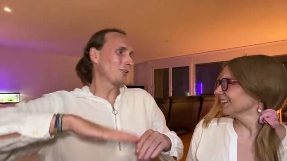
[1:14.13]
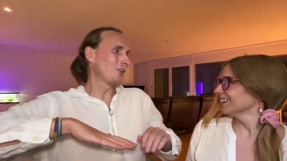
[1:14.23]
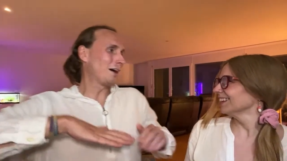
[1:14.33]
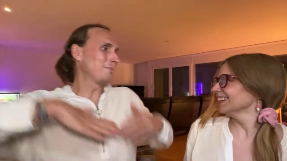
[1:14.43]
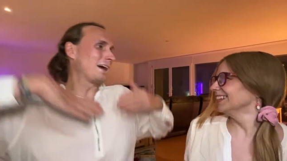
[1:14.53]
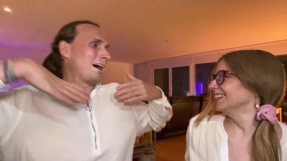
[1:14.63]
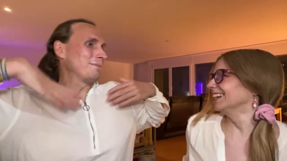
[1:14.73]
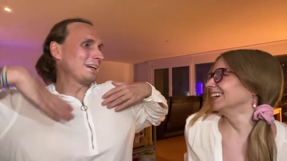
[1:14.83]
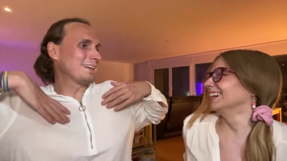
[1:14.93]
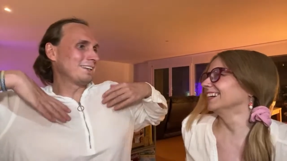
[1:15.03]
Speaker 1: I'm like, I'm
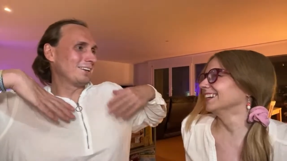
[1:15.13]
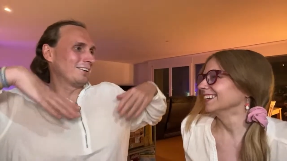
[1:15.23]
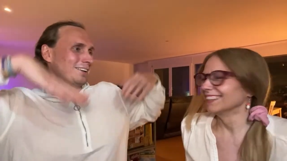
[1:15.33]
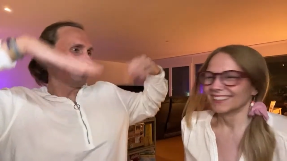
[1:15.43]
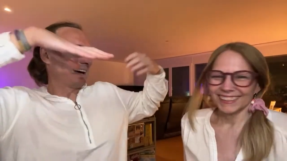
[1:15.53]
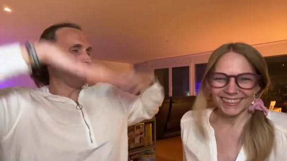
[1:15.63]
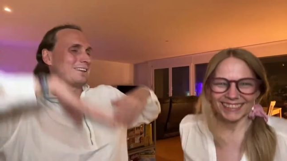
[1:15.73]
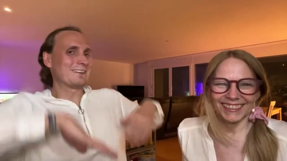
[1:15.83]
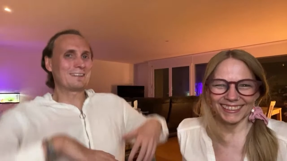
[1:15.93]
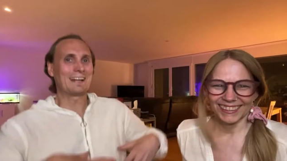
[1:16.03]
like you know uh,
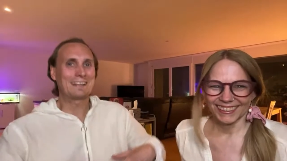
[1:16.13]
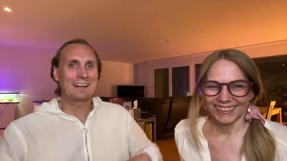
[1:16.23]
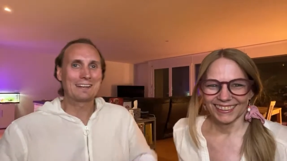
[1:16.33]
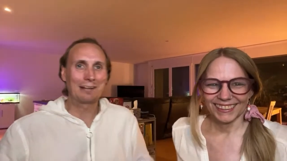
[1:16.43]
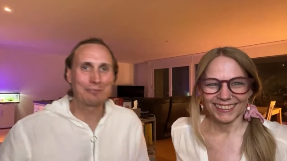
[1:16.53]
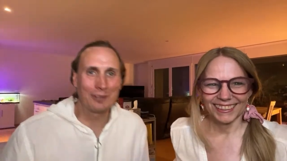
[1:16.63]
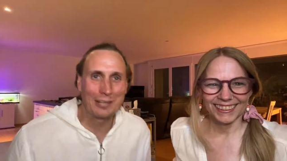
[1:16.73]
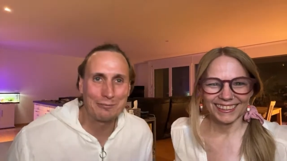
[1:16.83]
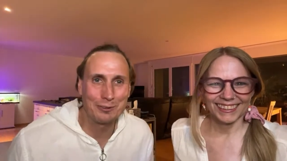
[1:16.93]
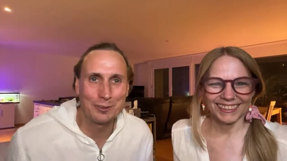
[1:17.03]
like Gandalf. You're
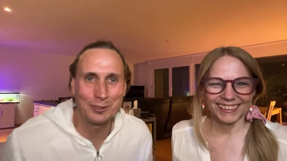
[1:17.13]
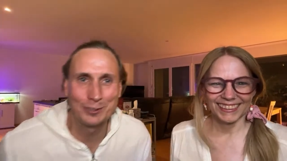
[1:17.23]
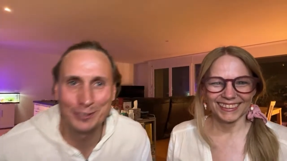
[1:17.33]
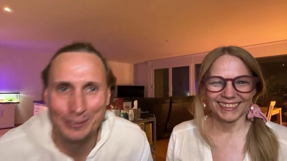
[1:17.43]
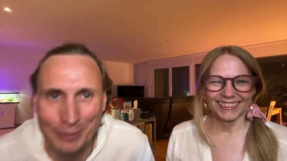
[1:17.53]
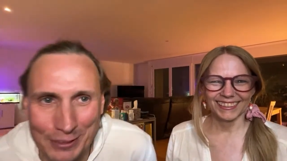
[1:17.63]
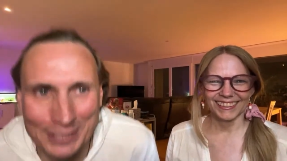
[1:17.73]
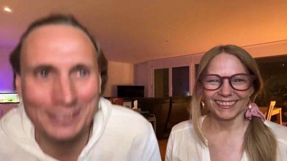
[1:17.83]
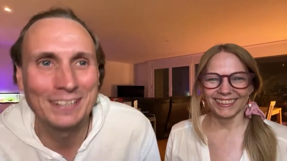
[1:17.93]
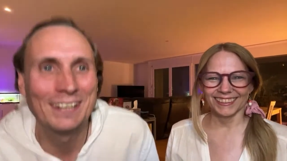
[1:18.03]
like Frodo, but we
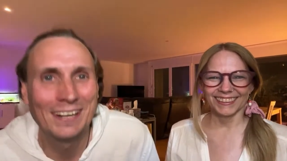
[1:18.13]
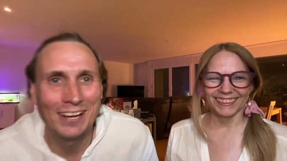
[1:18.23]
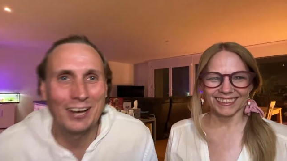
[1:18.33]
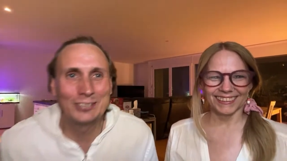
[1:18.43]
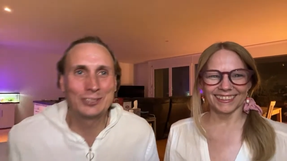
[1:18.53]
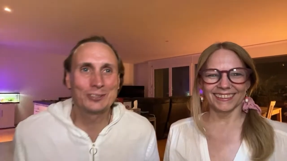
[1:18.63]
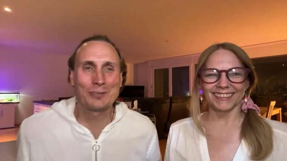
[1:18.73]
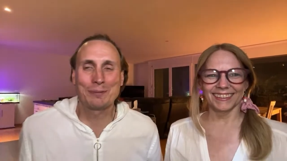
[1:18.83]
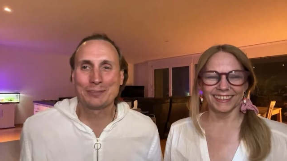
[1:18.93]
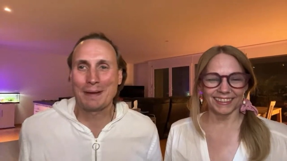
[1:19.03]
can adjust
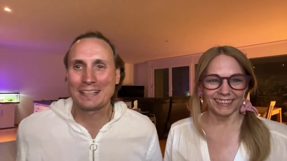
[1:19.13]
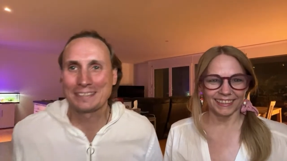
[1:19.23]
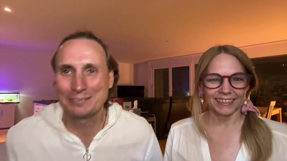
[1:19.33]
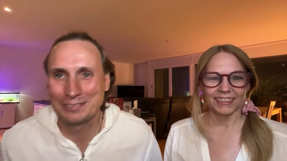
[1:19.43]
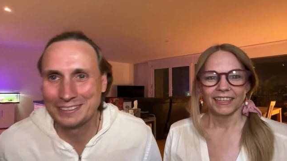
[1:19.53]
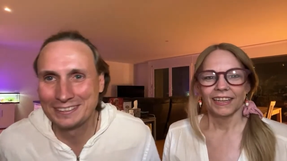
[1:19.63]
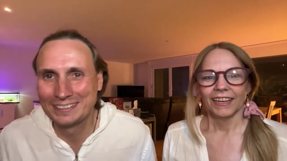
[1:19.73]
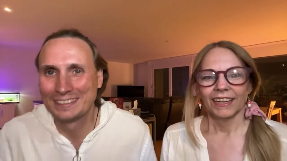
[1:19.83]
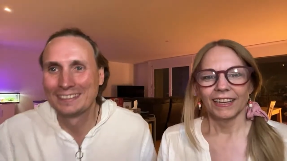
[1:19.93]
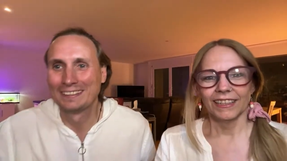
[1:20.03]
the perspective.
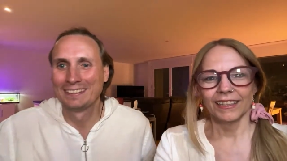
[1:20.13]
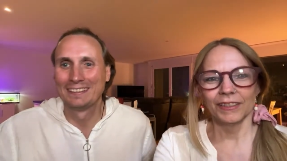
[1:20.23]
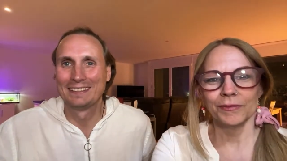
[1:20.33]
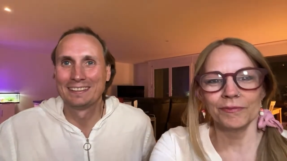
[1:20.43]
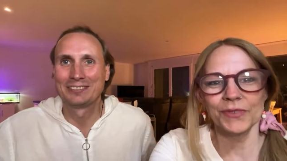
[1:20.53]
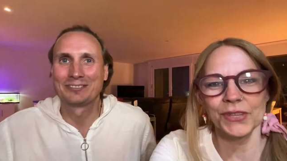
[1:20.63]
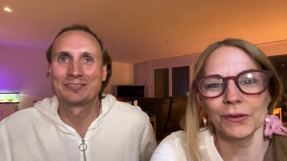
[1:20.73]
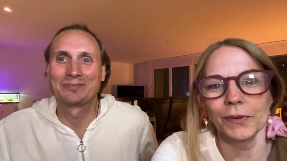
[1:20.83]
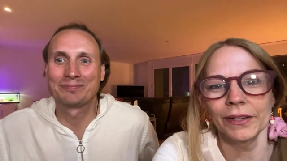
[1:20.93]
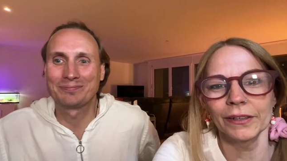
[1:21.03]
Speaker 2: Um.
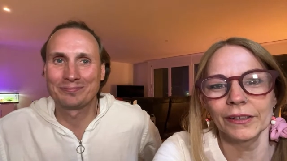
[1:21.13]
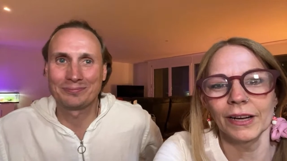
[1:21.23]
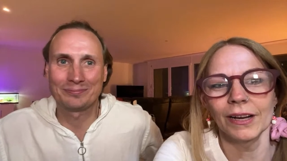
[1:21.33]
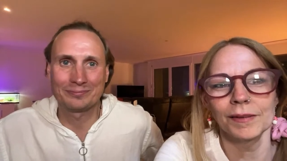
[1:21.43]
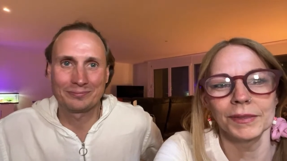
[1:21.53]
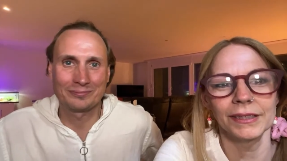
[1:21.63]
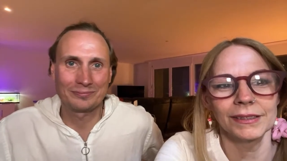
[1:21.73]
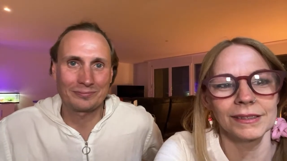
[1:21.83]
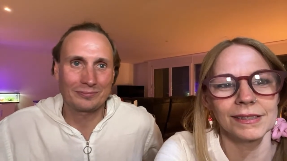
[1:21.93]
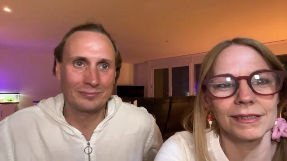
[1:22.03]
So where are
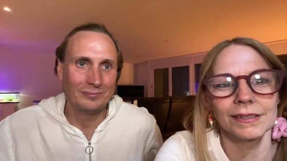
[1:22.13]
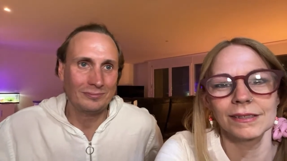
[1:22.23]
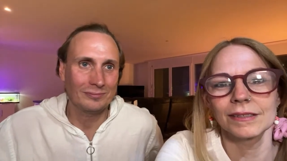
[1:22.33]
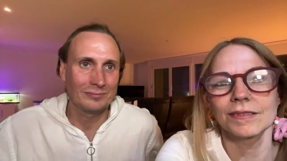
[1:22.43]
comments?